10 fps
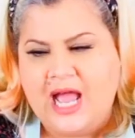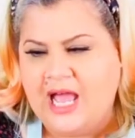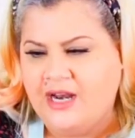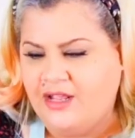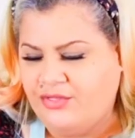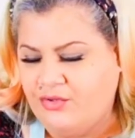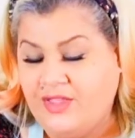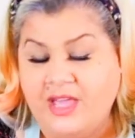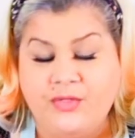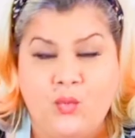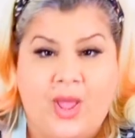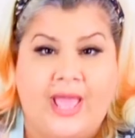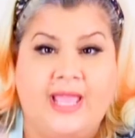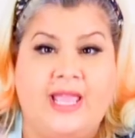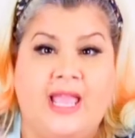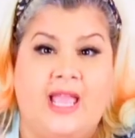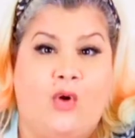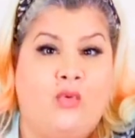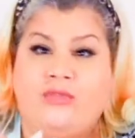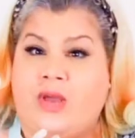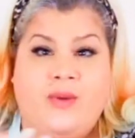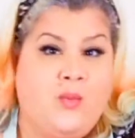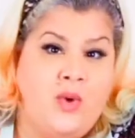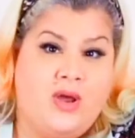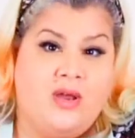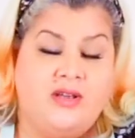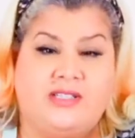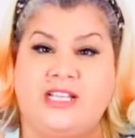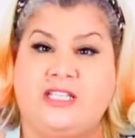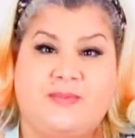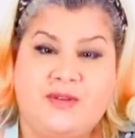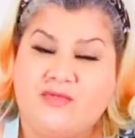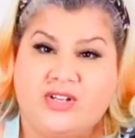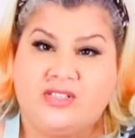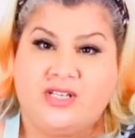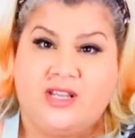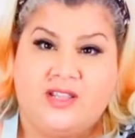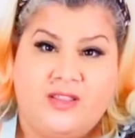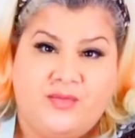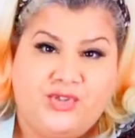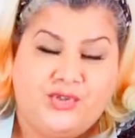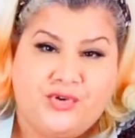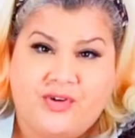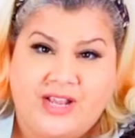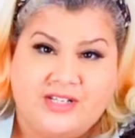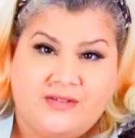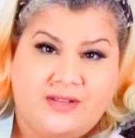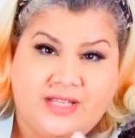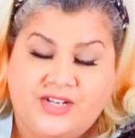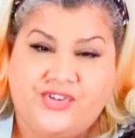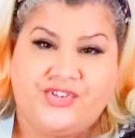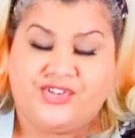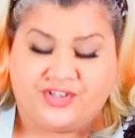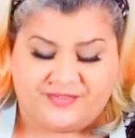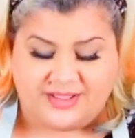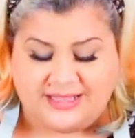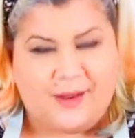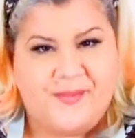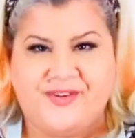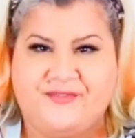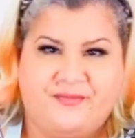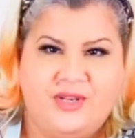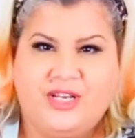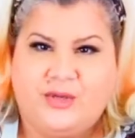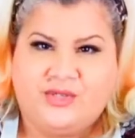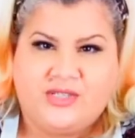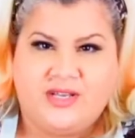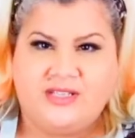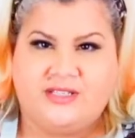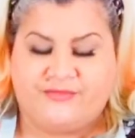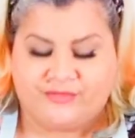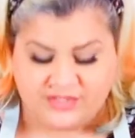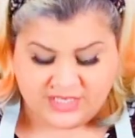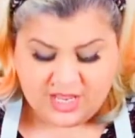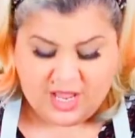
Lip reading: And I thought the other way, although it works, it's a bit rustic and the odd cracks around the edges and stuff like that, a bit of, size difference.